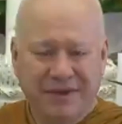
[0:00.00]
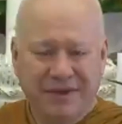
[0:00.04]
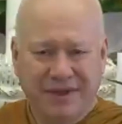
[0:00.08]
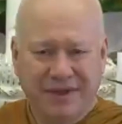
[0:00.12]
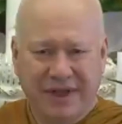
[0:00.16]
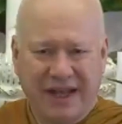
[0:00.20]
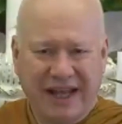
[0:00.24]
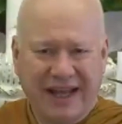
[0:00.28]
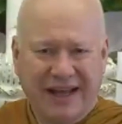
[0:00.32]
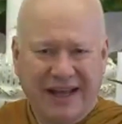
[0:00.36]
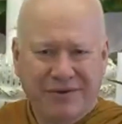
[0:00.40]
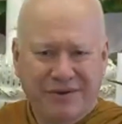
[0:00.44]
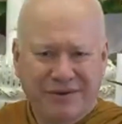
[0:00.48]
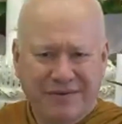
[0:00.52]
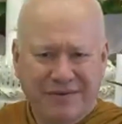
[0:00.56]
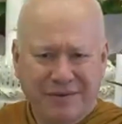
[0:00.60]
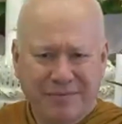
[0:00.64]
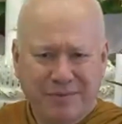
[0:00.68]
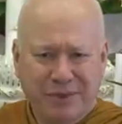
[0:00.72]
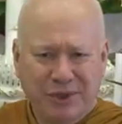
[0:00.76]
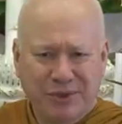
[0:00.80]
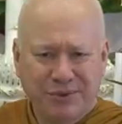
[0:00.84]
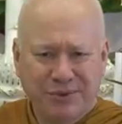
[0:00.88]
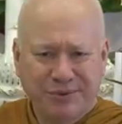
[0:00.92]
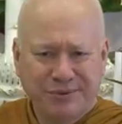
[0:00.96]
out of the
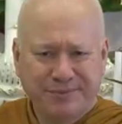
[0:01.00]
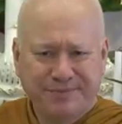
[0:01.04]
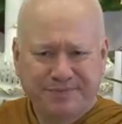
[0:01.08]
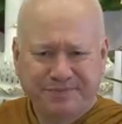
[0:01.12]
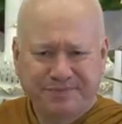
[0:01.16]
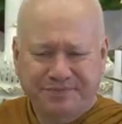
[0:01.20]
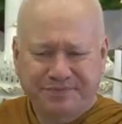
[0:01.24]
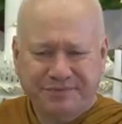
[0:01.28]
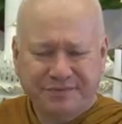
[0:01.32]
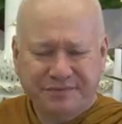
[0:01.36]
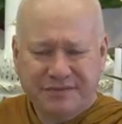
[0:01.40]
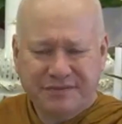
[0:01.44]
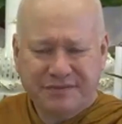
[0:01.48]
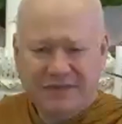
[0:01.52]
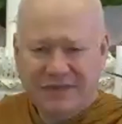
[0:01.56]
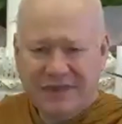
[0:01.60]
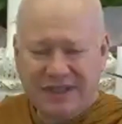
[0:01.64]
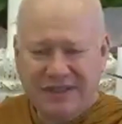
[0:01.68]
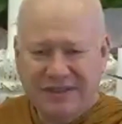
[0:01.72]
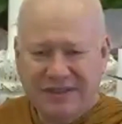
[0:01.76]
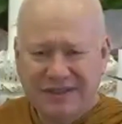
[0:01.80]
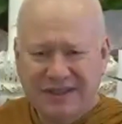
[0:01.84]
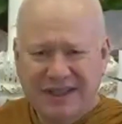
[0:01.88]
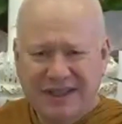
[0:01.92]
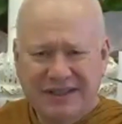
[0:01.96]
blue.
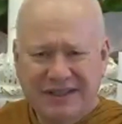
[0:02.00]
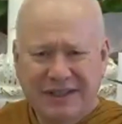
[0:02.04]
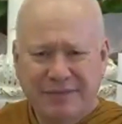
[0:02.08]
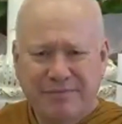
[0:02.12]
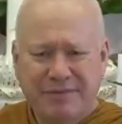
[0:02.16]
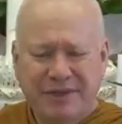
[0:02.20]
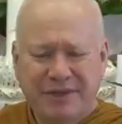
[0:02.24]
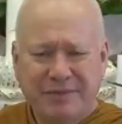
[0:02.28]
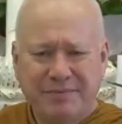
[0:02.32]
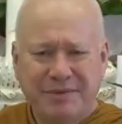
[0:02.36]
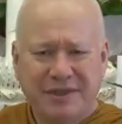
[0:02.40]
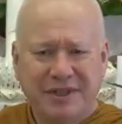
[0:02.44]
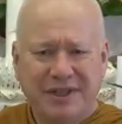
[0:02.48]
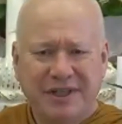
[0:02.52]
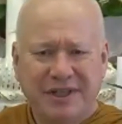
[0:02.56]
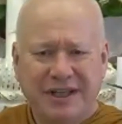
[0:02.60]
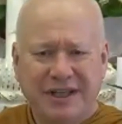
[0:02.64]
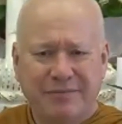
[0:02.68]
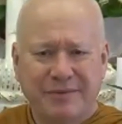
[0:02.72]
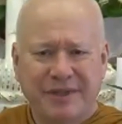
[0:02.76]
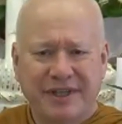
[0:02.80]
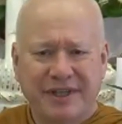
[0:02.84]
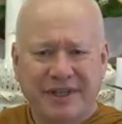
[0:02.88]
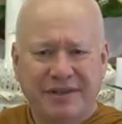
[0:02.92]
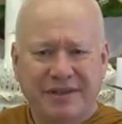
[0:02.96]
Suddenly people are
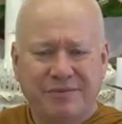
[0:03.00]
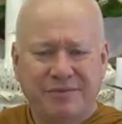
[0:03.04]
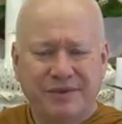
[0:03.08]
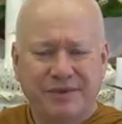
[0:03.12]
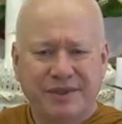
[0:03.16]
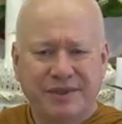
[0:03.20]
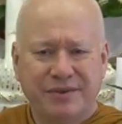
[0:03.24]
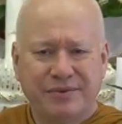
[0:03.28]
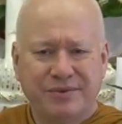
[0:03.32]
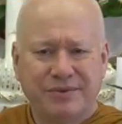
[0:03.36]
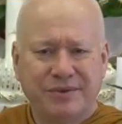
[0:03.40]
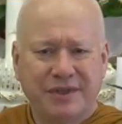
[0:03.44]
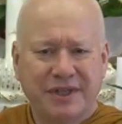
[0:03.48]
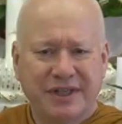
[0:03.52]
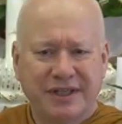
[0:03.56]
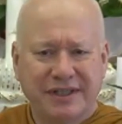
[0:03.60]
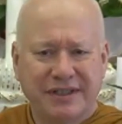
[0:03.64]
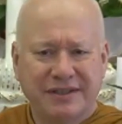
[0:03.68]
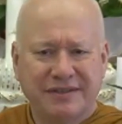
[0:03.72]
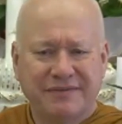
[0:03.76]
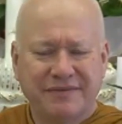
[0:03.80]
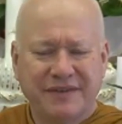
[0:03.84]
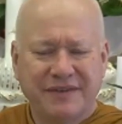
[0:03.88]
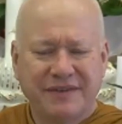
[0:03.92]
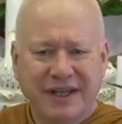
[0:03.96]
coming in with all kinds
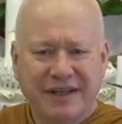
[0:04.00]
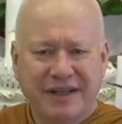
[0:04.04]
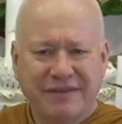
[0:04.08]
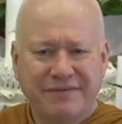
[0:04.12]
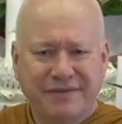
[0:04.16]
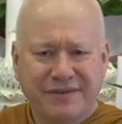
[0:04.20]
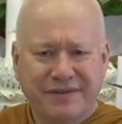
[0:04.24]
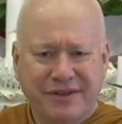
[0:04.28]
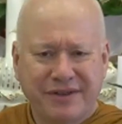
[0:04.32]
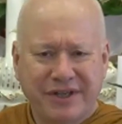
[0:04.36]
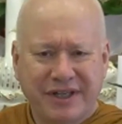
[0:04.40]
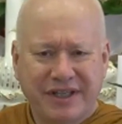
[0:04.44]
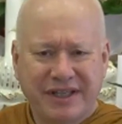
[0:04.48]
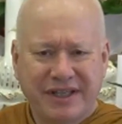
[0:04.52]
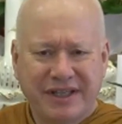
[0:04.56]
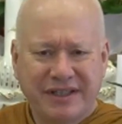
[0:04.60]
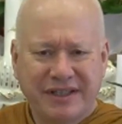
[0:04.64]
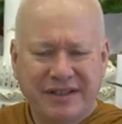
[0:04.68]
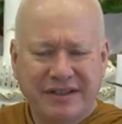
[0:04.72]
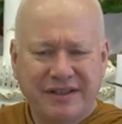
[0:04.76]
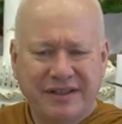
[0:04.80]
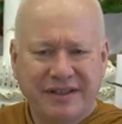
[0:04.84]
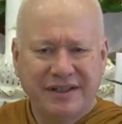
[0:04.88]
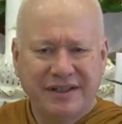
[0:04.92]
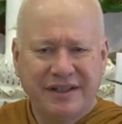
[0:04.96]
of
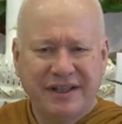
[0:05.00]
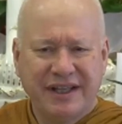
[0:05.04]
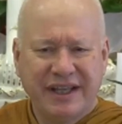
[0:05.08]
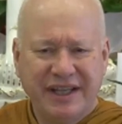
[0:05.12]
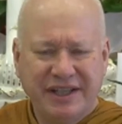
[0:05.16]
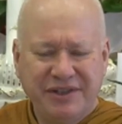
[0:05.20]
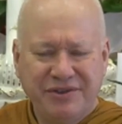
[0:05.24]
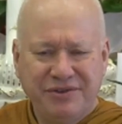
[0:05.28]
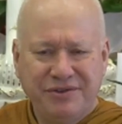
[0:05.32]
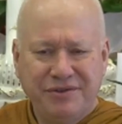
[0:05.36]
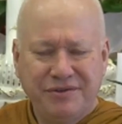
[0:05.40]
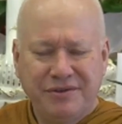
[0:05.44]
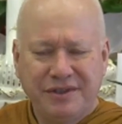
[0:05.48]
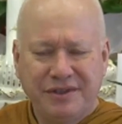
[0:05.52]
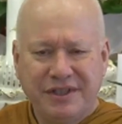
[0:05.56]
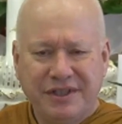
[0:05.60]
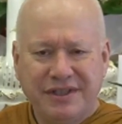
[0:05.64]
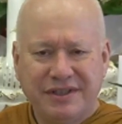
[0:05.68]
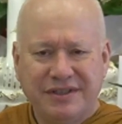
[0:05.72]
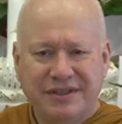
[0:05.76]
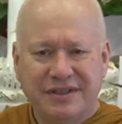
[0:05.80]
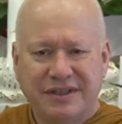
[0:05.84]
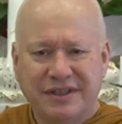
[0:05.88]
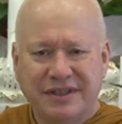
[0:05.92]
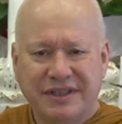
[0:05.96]
life-threatening
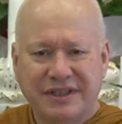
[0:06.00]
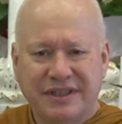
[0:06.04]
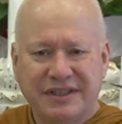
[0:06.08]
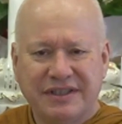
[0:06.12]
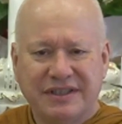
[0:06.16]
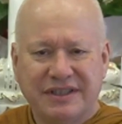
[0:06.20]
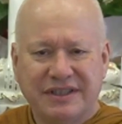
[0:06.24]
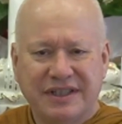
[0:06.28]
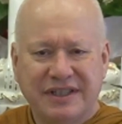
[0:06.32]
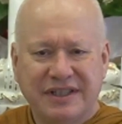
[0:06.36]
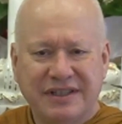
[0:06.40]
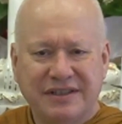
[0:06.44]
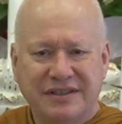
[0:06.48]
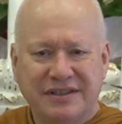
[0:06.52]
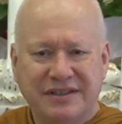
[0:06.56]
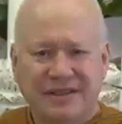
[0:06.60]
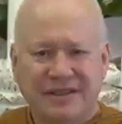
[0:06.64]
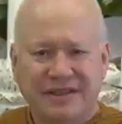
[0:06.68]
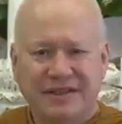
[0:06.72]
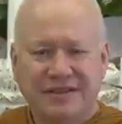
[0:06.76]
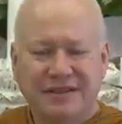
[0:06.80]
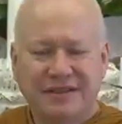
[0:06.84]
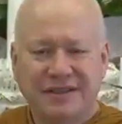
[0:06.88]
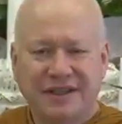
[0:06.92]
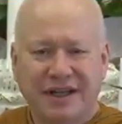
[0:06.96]
injuries and
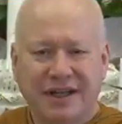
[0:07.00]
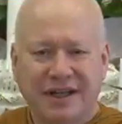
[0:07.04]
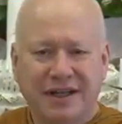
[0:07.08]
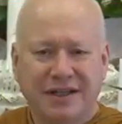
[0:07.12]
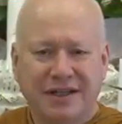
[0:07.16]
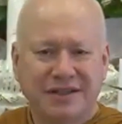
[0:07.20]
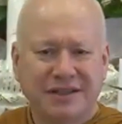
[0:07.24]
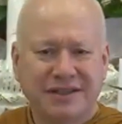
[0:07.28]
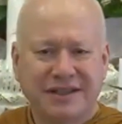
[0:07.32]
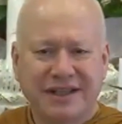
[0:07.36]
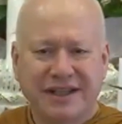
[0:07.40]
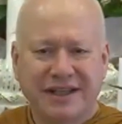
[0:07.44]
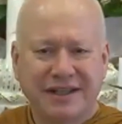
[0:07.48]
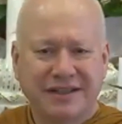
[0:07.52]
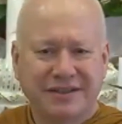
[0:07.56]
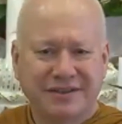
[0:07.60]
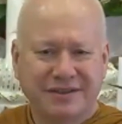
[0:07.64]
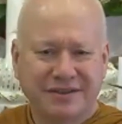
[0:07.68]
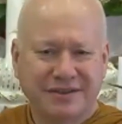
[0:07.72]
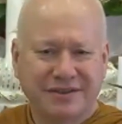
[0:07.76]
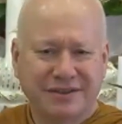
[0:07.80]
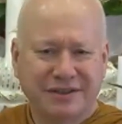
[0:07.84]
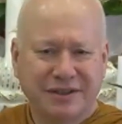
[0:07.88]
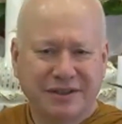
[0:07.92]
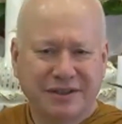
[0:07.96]
diseases and heart attacks
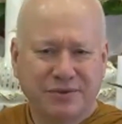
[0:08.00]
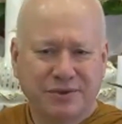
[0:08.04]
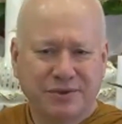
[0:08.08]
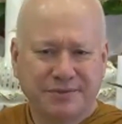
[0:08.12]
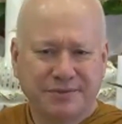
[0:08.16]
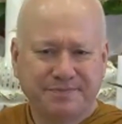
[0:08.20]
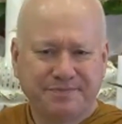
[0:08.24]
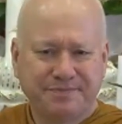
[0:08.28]
and so on.